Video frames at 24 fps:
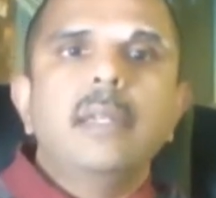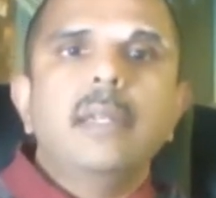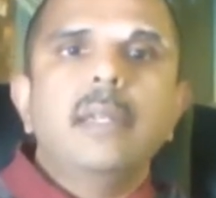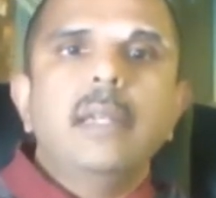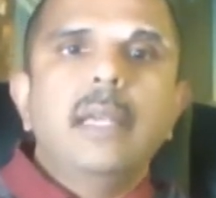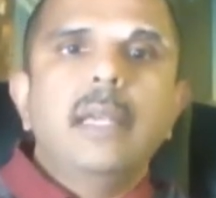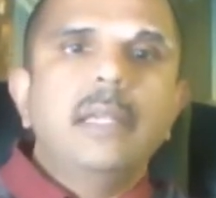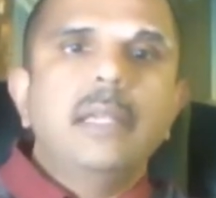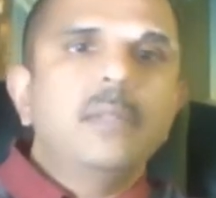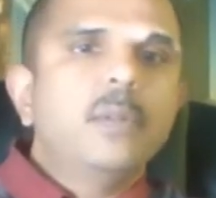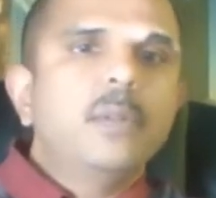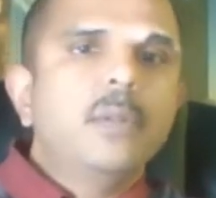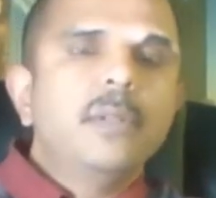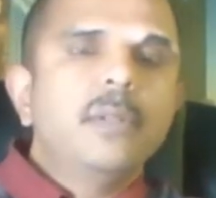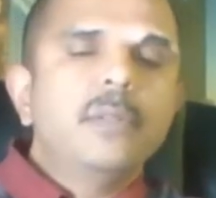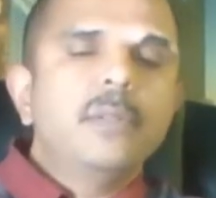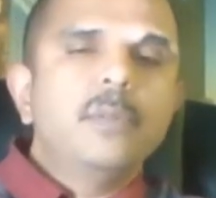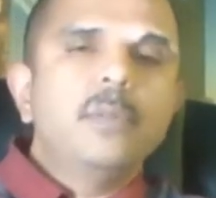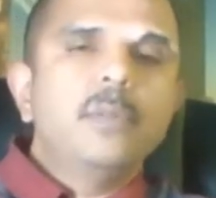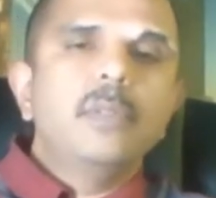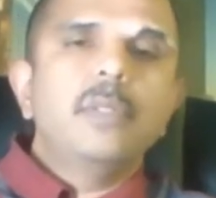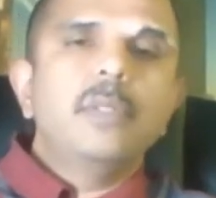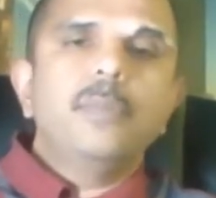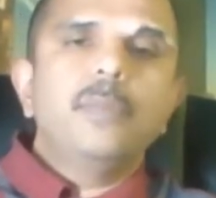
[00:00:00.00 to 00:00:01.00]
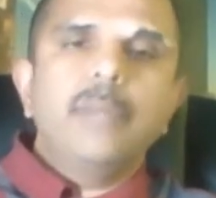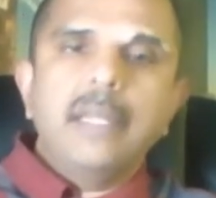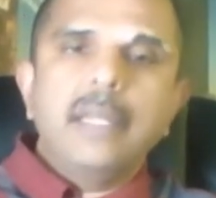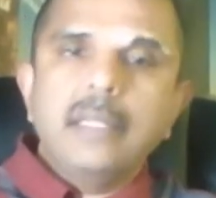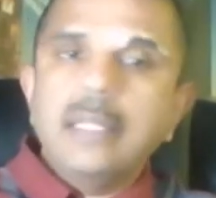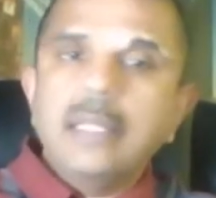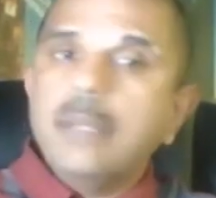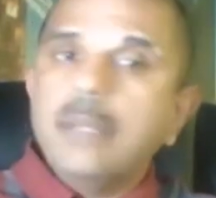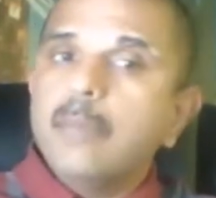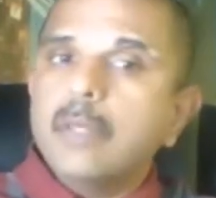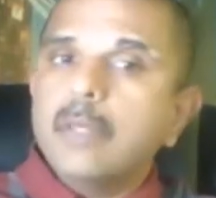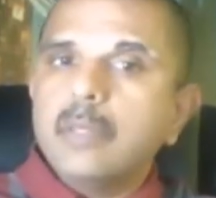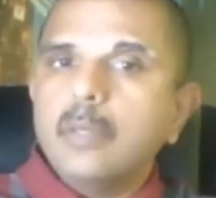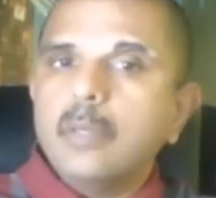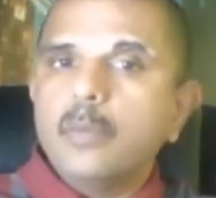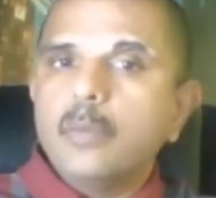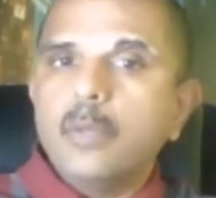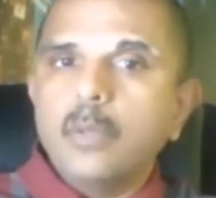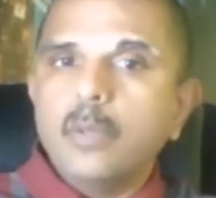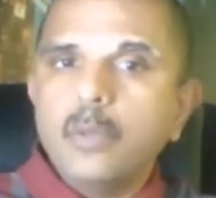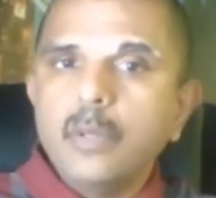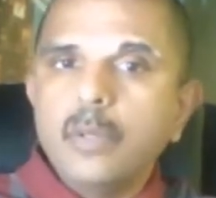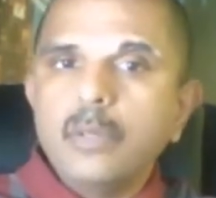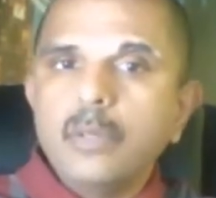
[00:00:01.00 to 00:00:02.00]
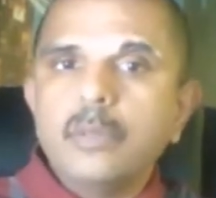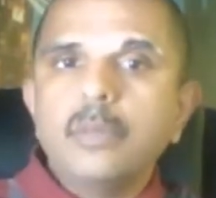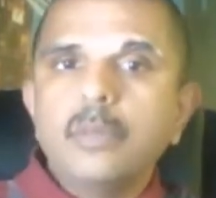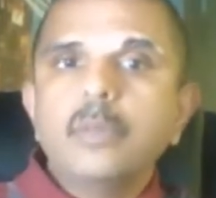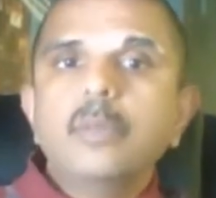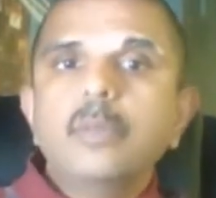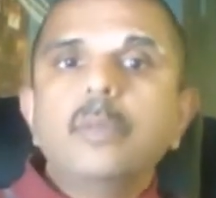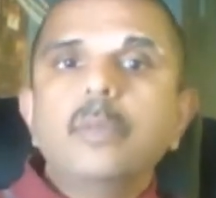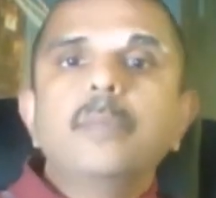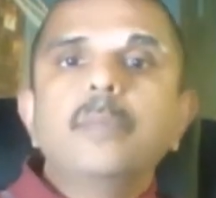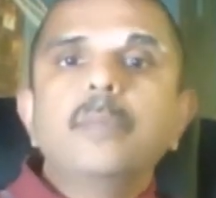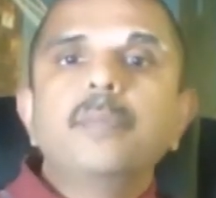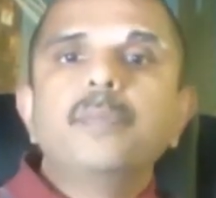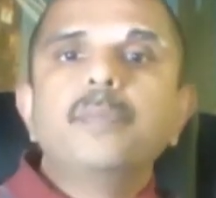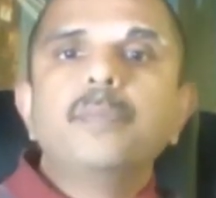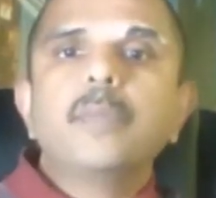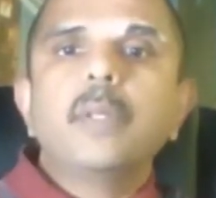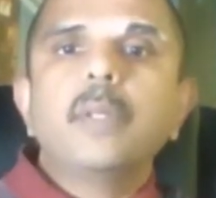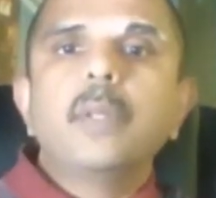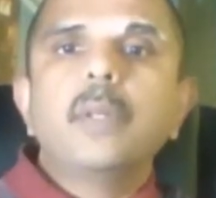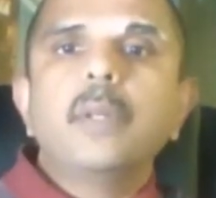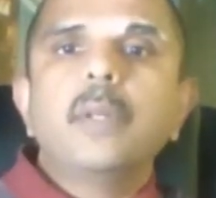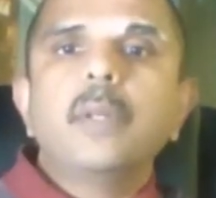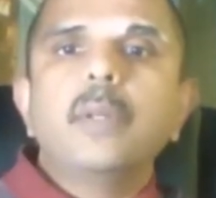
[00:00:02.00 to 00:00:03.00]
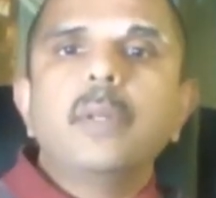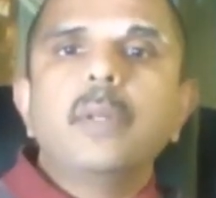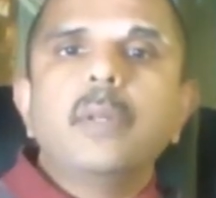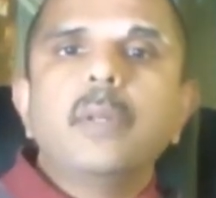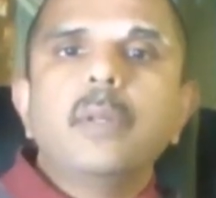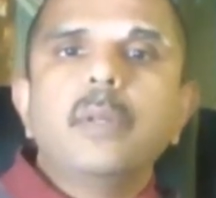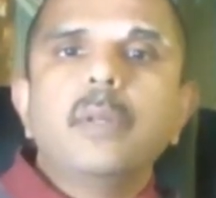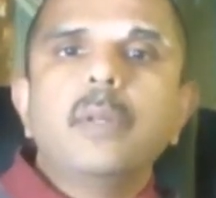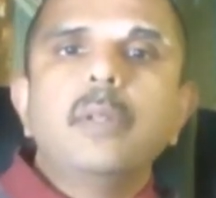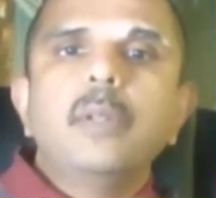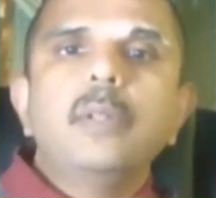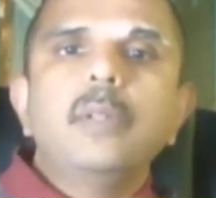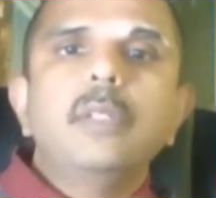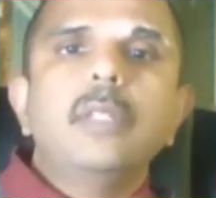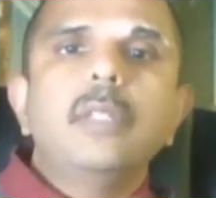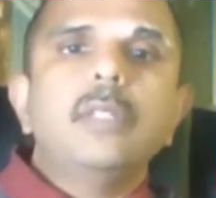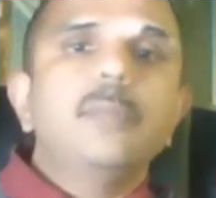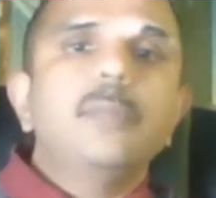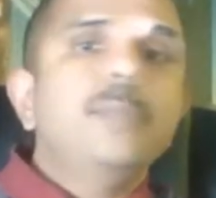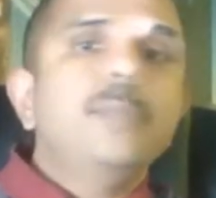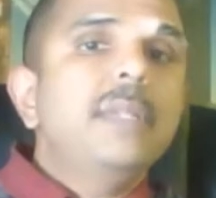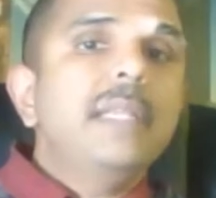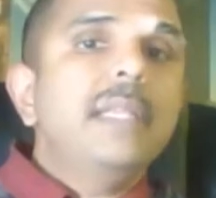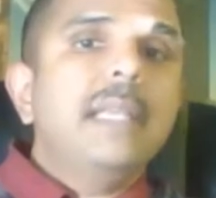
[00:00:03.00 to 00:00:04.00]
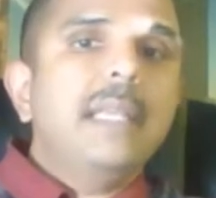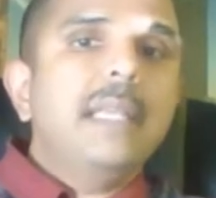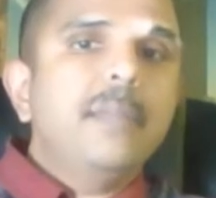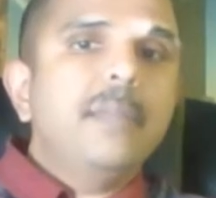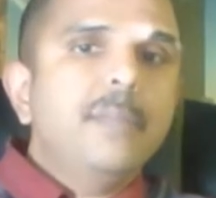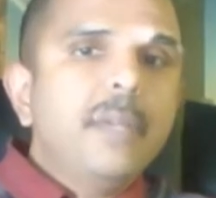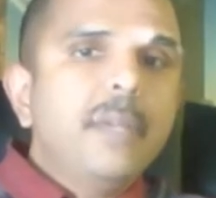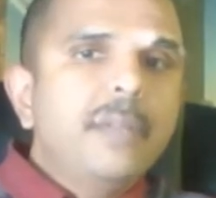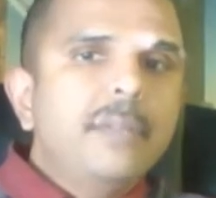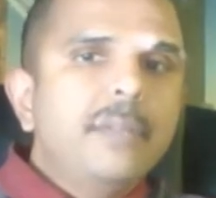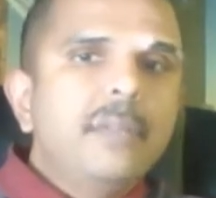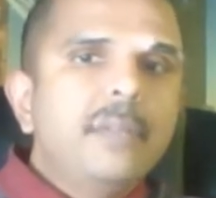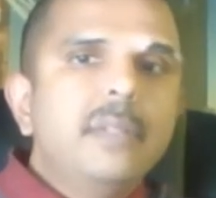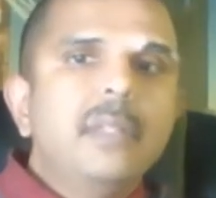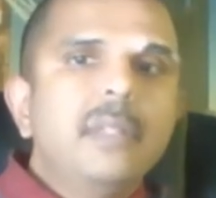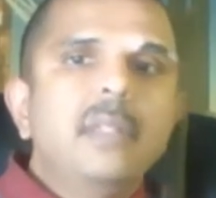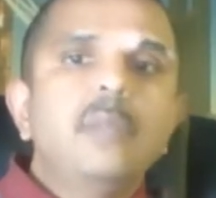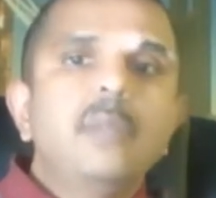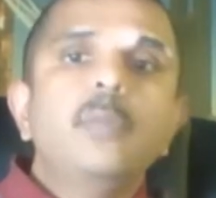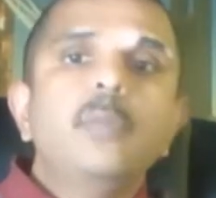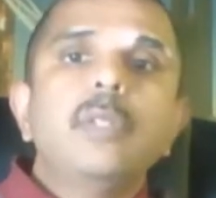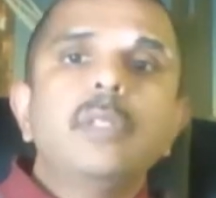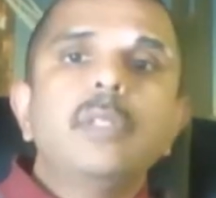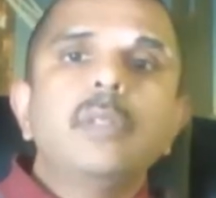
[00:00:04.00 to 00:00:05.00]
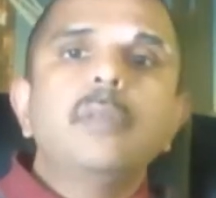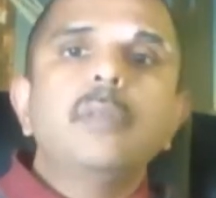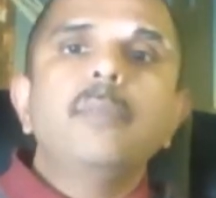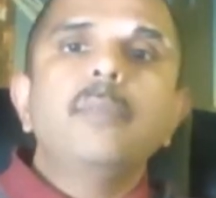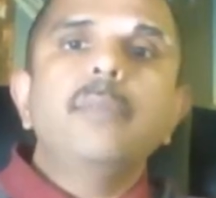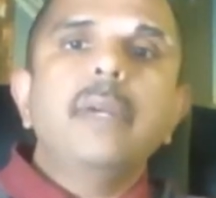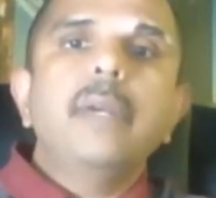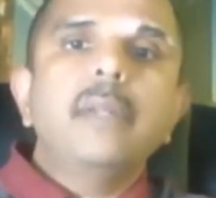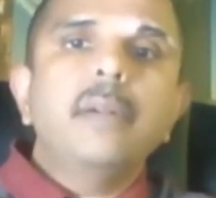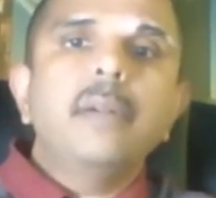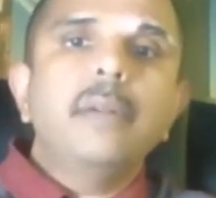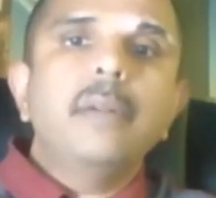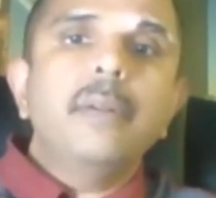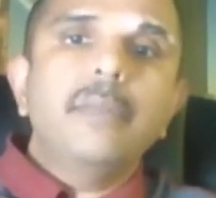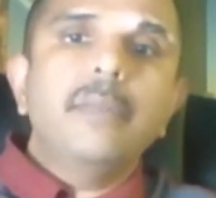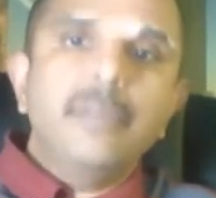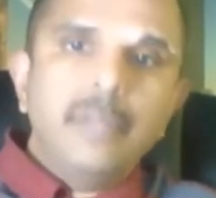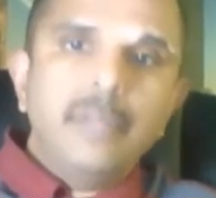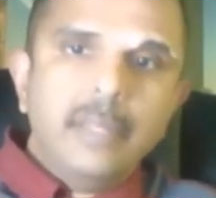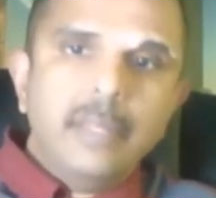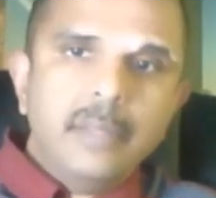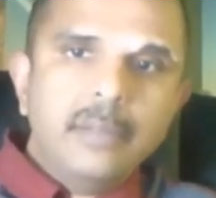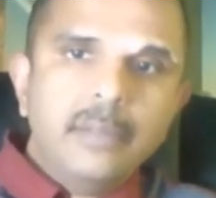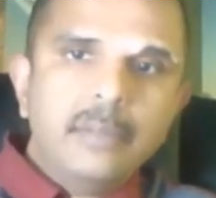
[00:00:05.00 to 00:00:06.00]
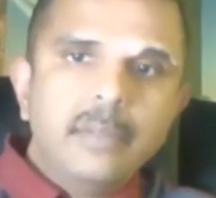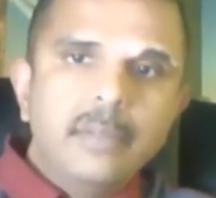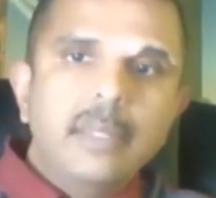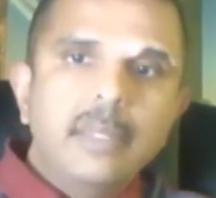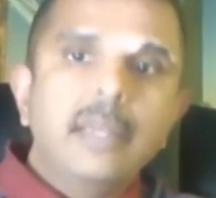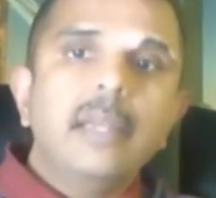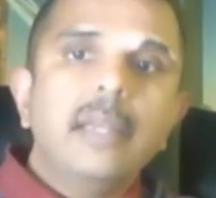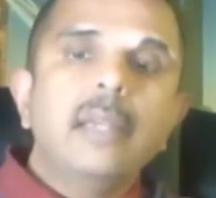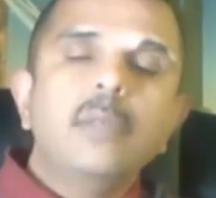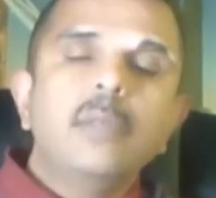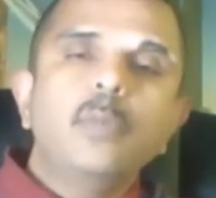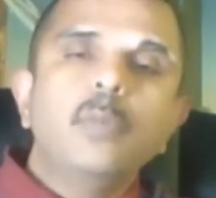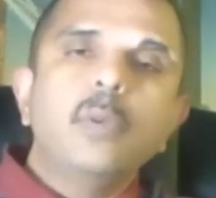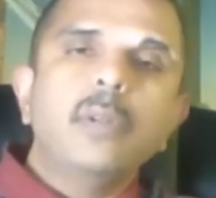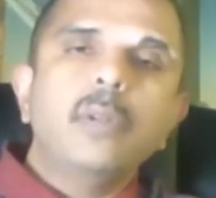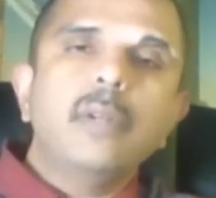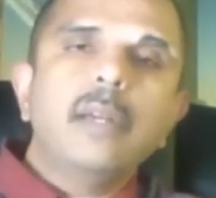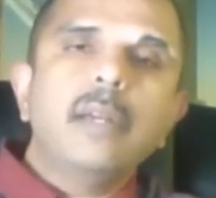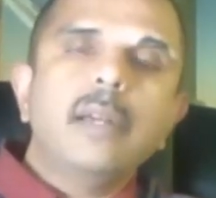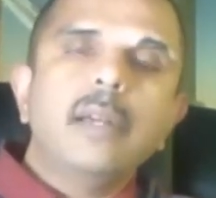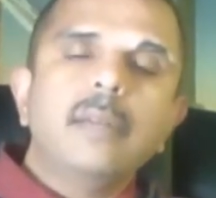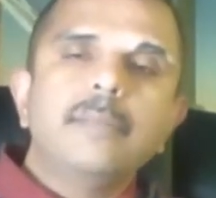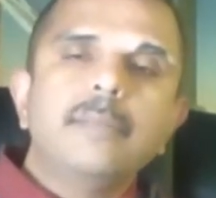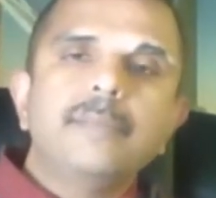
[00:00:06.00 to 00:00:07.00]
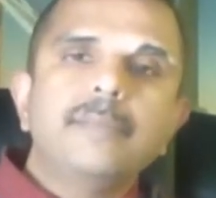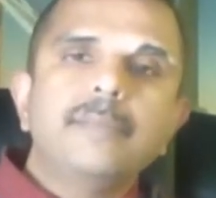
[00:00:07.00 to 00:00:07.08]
and going through this pandemic that we're going through could just be a method in which better things ahead will come.